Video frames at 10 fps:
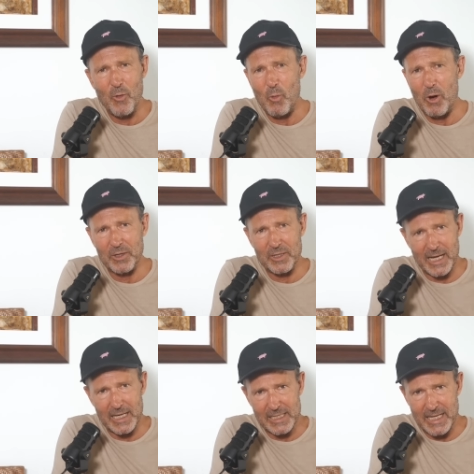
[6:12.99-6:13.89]
What
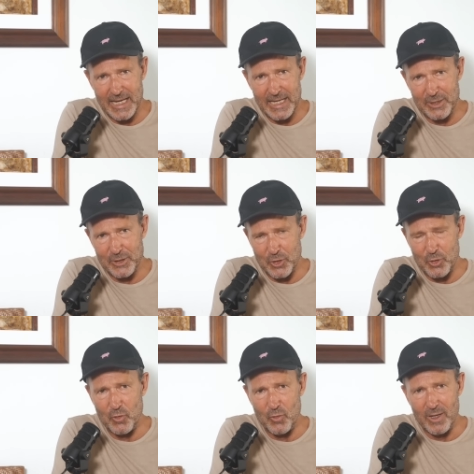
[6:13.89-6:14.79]
does it
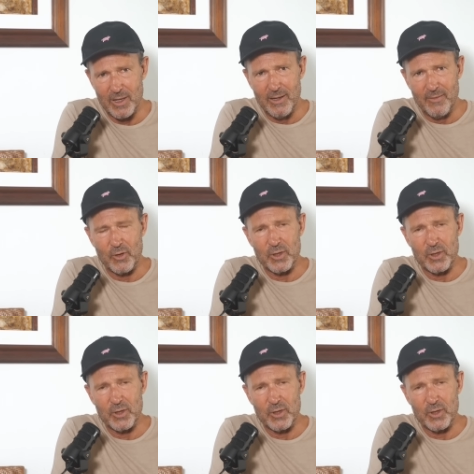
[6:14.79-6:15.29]
do? For a